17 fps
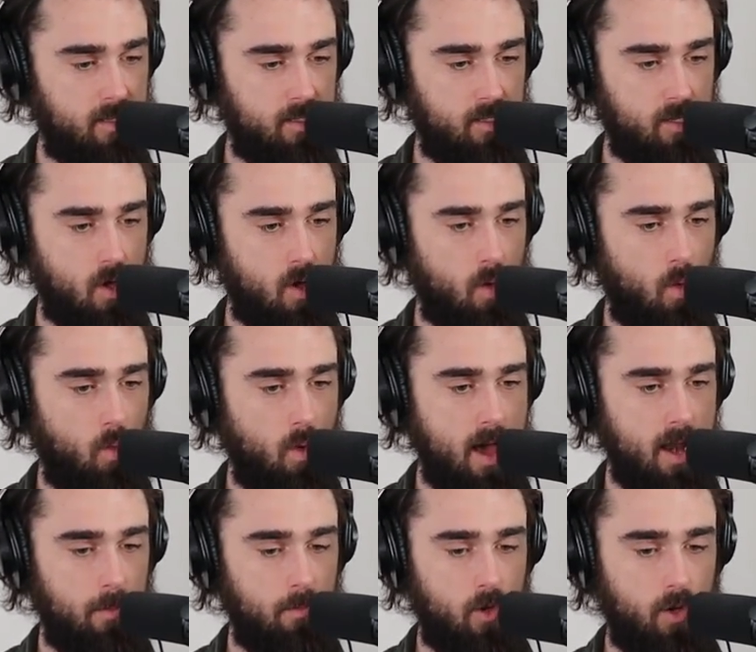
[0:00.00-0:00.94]
So
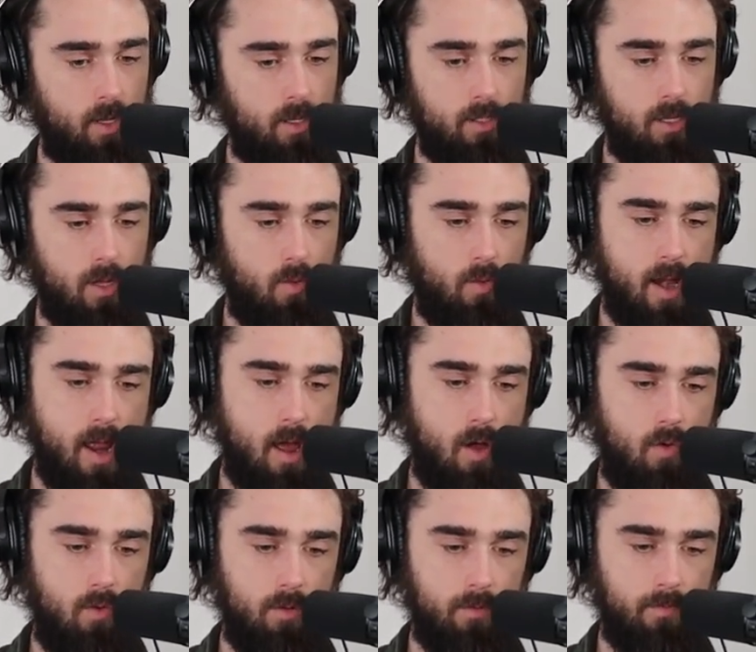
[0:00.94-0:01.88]
what I'm going to do
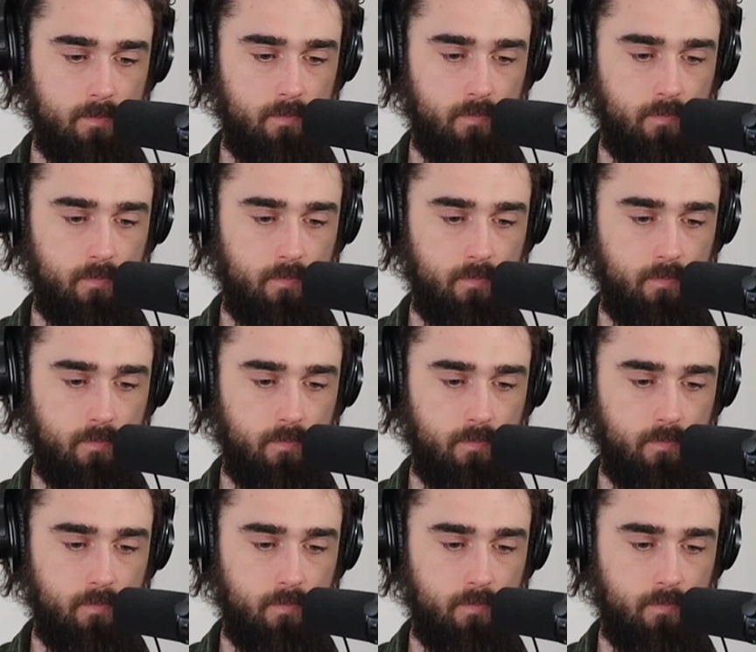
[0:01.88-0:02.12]
now,